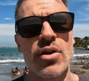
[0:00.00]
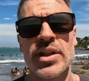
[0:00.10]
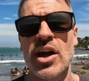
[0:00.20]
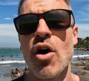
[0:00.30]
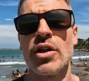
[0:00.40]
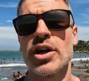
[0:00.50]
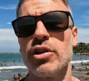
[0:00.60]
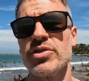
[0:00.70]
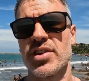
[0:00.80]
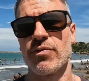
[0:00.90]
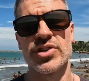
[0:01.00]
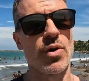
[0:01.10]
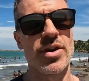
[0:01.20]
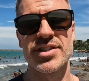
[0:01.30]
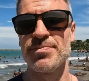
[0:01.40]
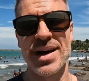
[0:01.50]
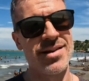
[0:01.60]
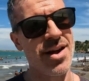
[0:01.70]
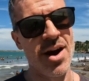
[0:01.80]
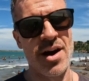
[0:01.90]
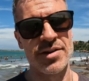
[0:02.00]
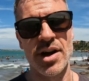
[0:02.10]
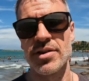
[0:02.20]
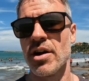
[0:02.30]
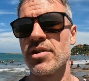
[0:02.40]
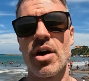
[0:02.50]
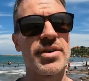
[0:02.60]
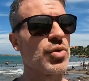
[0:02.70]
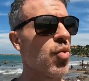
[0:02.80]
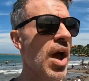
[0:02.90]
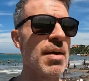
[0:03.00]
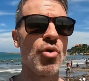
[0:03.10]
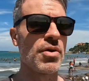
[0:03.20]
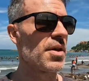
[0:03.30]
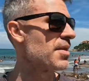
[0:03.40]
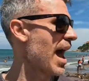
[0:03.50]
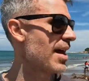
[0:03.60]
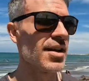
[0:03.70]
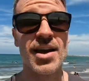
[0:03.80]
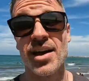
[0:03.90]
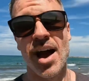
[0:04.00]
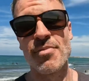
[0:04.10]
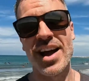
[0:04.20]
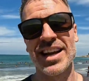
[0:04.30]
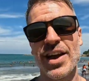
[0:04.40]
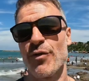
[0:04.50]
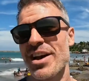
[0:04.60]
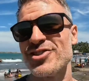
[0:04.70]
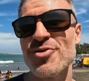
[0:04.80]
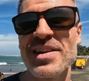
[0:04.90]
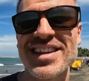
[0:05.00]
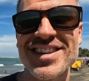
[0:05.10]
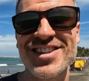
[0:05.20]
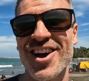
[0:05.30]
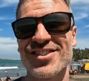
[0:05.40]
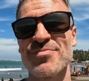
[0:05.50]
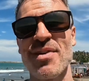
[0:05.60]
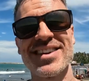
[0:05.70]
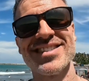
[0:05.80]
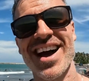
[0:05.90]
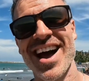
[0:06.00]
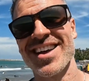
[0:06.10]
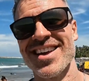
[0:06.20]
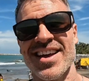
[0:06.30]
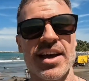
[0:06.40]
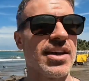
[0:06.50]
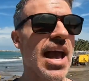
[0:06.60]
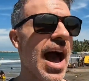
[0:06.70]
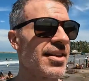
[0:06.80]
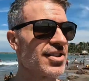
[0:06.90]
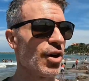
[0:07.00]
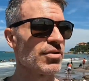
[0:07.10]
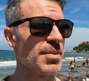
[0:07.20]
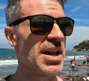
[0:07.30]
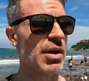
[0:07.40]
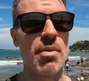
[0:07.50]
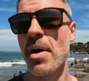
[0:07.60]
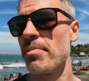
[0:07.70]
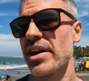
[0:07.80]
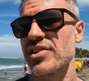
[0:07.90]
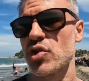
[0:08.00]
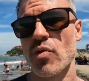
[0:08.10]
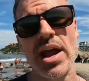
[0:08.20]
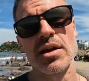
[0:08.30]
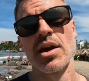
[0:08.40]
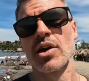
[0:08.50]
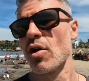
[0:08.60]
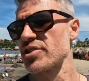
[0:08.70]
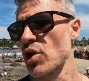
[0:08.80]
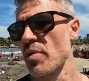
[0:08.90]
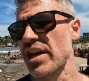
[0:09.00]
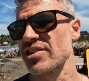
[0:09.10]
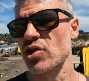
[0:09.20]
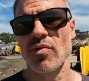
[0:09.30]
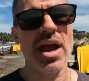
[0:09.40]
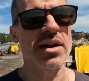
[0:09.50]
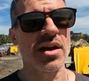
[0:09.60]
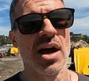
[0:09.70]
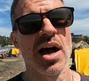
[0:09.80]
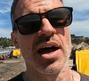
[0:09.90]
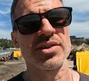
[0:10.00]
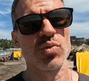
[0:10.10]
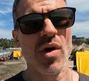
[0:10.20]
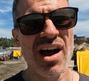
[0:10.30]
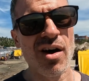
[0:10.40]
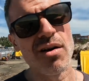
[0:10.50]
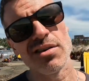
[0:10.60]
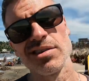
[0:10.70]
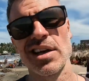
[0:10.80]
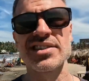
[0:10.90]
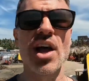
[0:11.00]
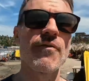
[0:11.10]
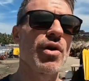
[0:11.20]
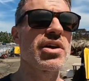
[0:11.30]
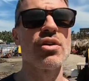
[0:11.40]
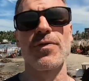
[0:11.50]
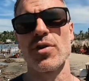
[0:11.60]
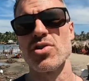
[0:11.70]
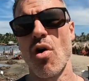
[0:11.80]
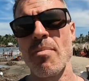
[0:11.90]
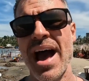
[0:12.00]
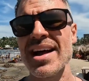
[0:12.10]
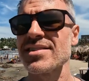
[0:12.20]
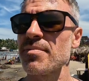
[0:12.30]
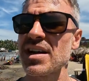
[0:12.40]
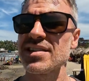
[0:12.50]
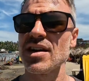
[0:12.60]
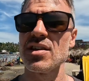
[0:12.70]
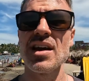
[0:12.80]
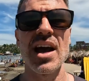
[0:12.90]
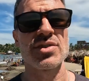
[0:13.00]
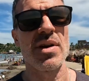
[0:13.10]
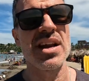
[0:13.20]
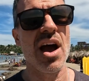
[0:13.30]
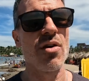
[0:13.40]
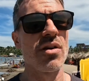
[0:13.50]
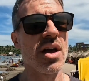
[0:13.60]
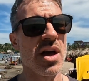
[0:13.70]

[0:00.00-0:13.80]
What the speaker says: like all-inclusive resorts, but no, it's way more than that. I'm not going away too many details, but yeah, so Dominican Republic is great. Costa Rica is great as well. It's not very good for nomads. I'm going to tell you guys right now,